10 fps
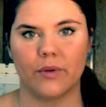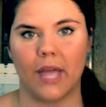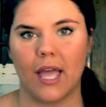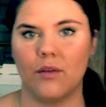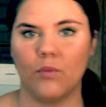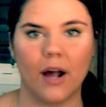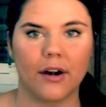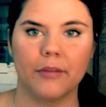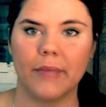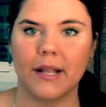So again,
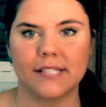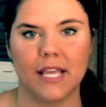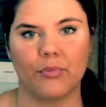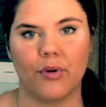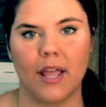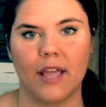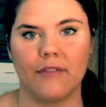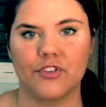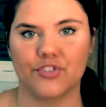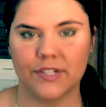water, meditate, pray,
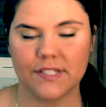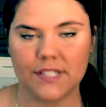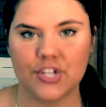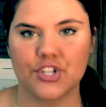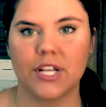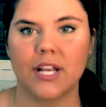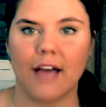visualization,